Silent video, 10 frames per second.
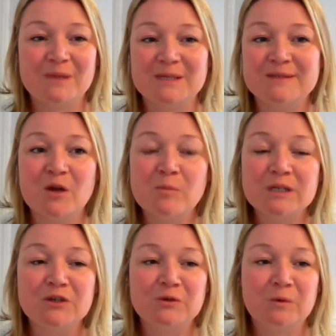There's so
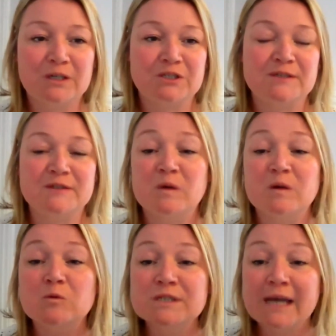many good questions, and we
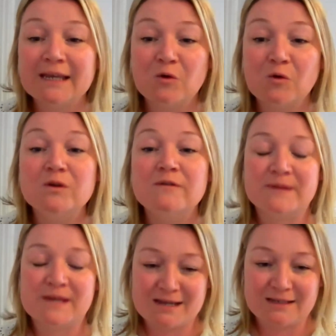will take all of
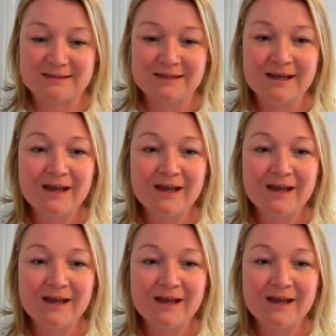these